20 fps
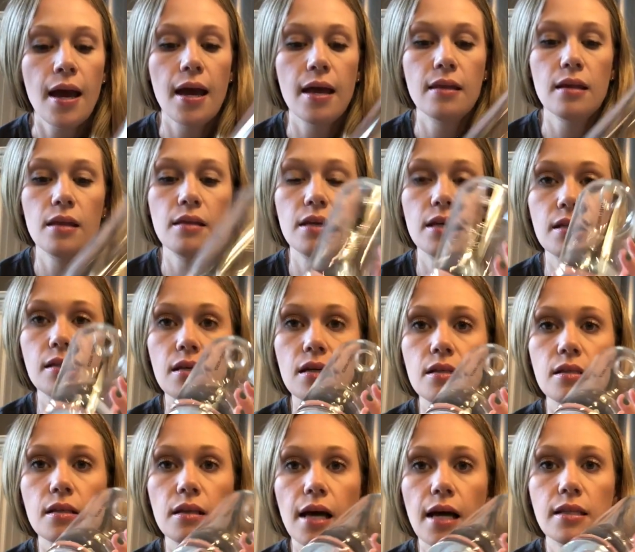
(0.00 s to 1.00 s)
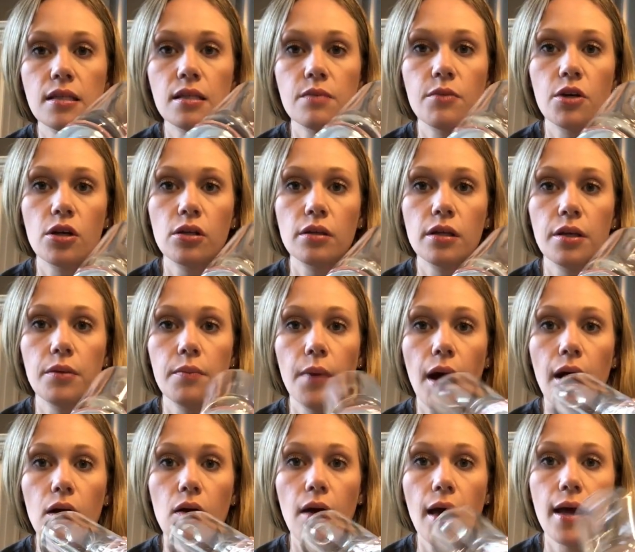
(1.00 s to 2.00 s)
and then this is the glass and mirror cleaning
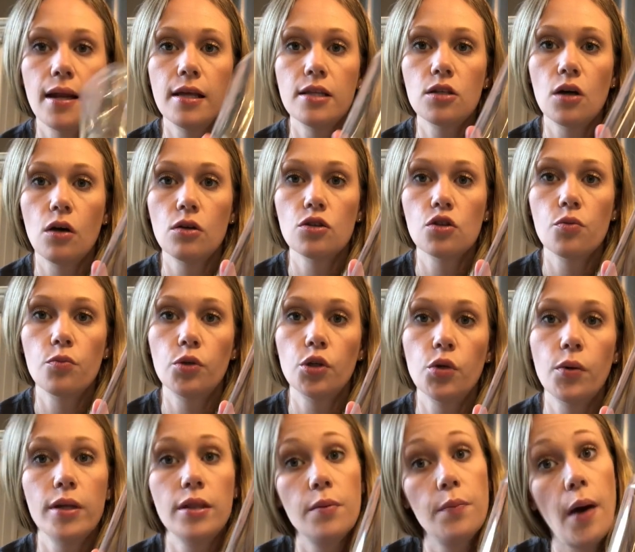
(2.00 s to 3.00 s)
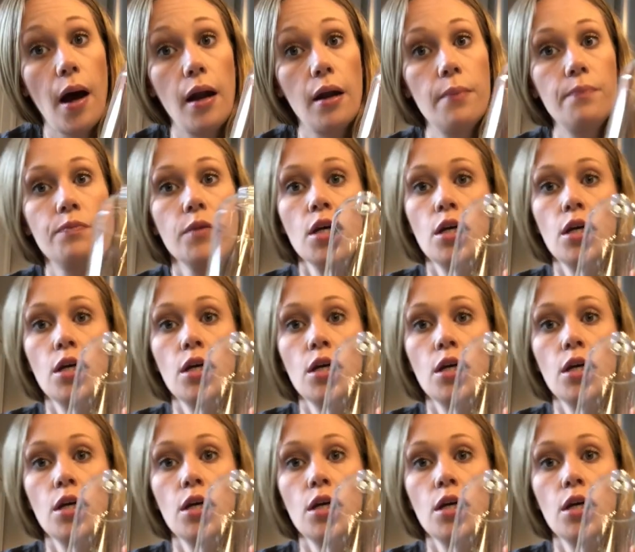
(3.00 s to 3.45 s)
bottle, and it's also blue at the bottom.